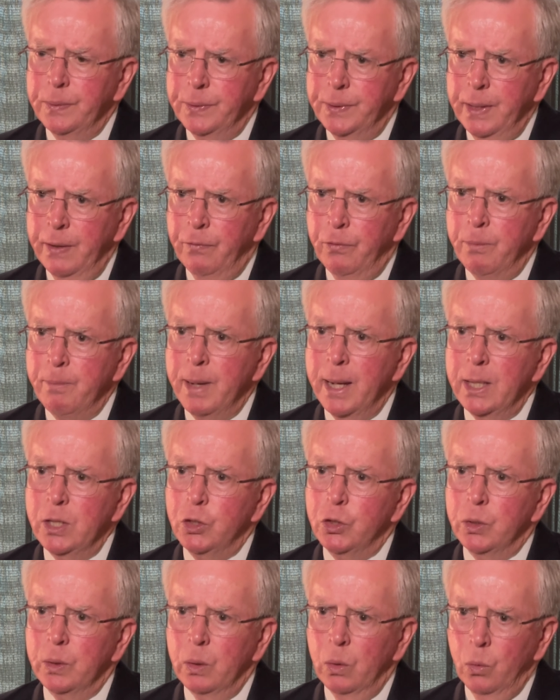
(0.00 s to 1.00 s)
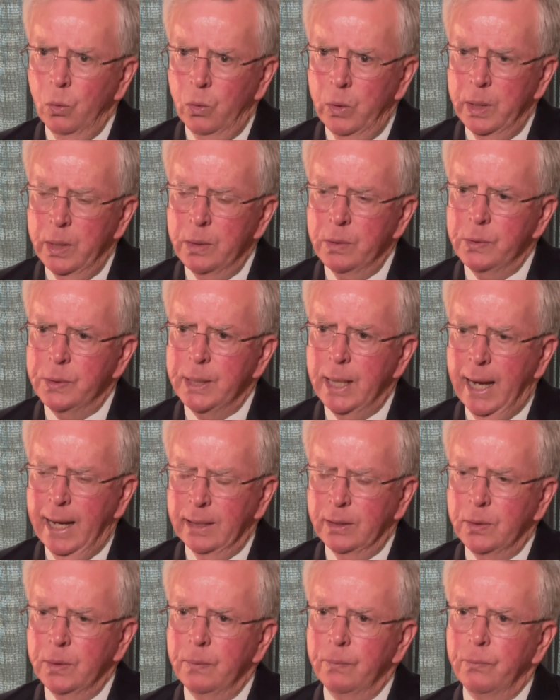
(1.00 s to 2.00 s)
defamation lawyers
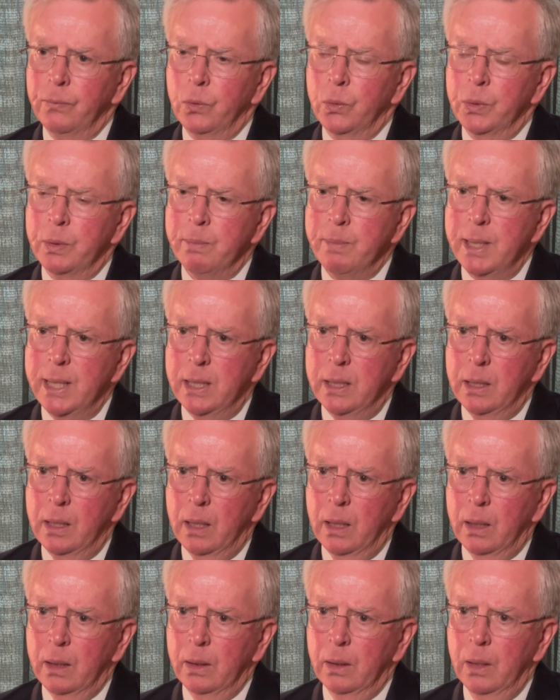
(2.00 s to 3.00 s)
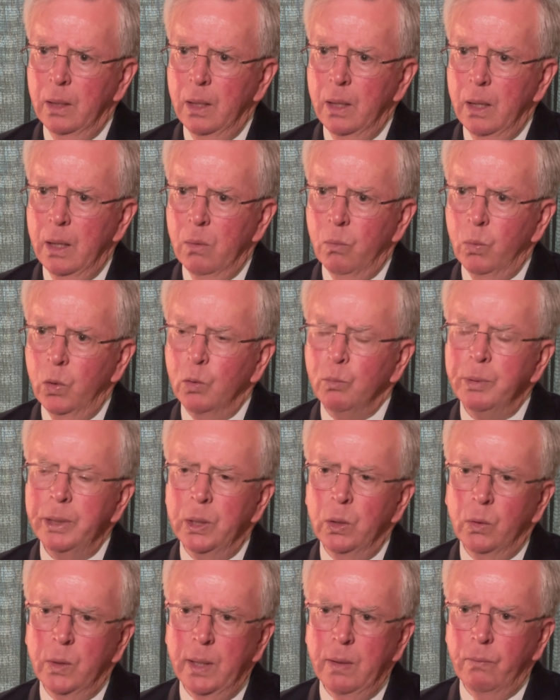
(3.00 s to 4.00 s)
acting for the media will be
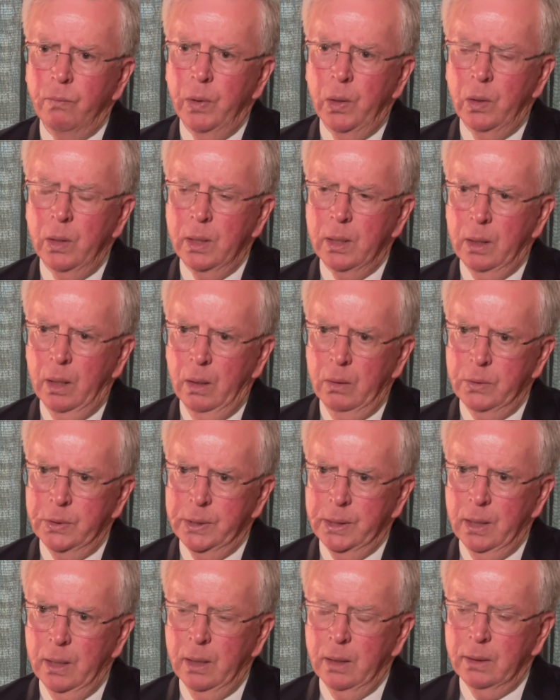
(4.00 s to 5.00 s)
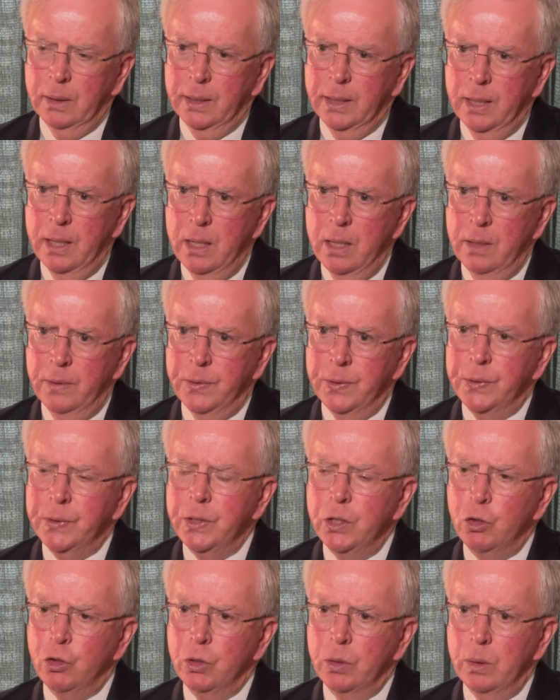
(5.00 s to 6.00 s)
looking very closely at the
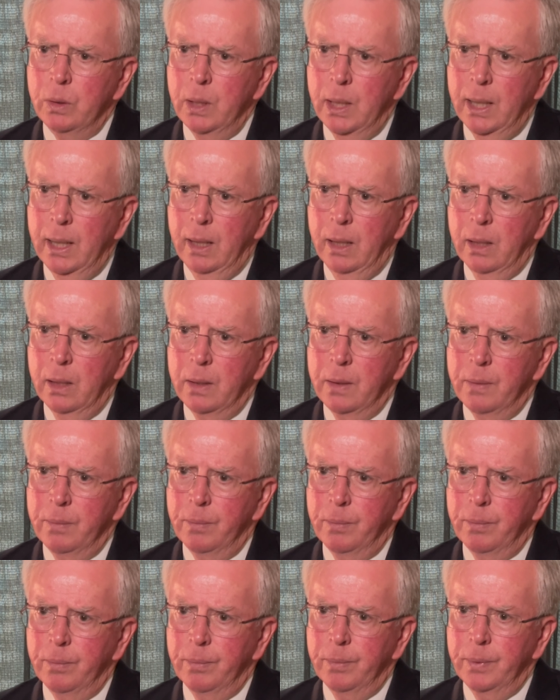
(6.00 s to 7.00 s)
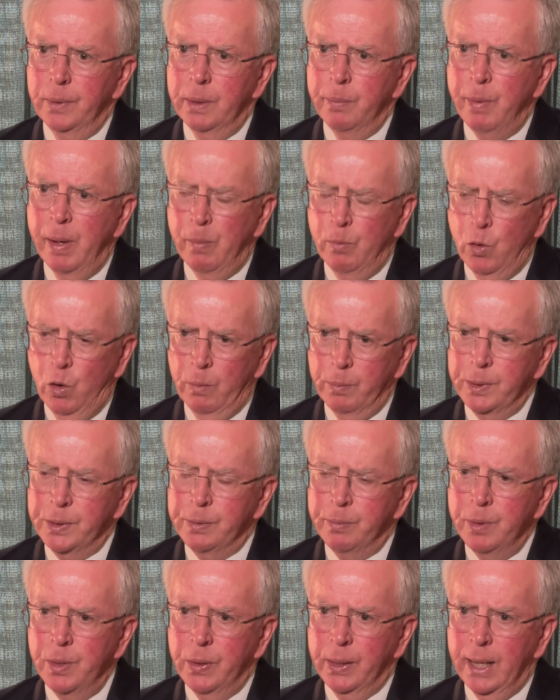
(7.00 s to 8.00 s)
decision in the Ben
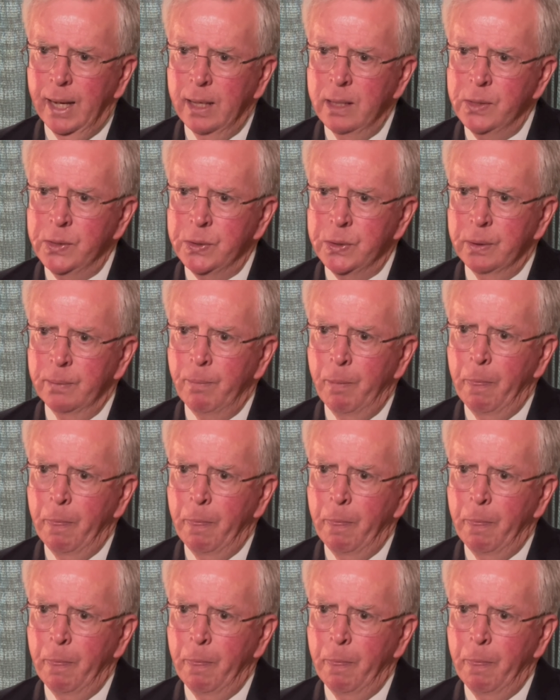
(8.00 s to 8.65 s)
Roberts-Smith case.